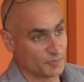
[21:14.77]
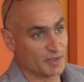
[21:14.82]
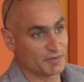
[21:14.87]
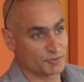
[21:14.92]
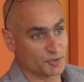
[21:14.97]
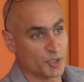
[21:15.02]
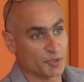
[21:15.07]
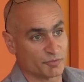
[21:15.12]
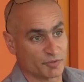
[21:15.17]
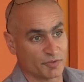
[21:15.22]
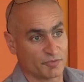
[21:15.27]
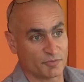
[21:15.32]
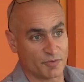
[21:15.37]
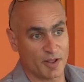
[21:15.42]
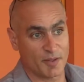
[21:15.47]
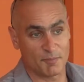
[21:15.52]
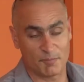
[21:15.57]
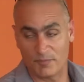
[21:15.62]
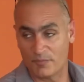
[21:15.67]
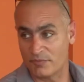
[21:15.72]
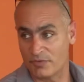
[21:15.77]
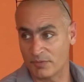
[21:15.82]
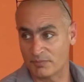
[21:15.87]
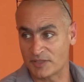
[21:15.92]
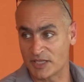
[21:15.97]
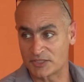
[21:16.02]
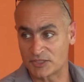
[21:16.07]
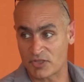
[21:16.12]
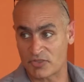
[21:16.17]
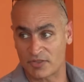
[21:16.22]
left over from
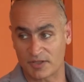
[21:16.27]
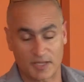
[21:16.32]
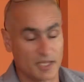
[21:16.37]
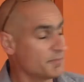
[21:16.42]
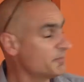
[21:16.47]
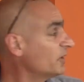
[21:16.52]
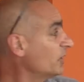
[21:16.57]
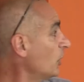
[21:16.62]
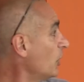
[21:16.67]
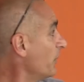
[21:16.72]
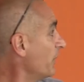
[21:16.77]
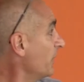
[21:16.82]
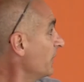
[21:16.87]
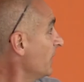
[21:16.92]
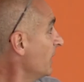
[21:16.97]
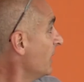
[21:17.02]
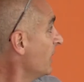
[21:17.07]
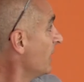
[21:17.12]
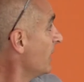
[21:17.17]
digesting hemoglobin.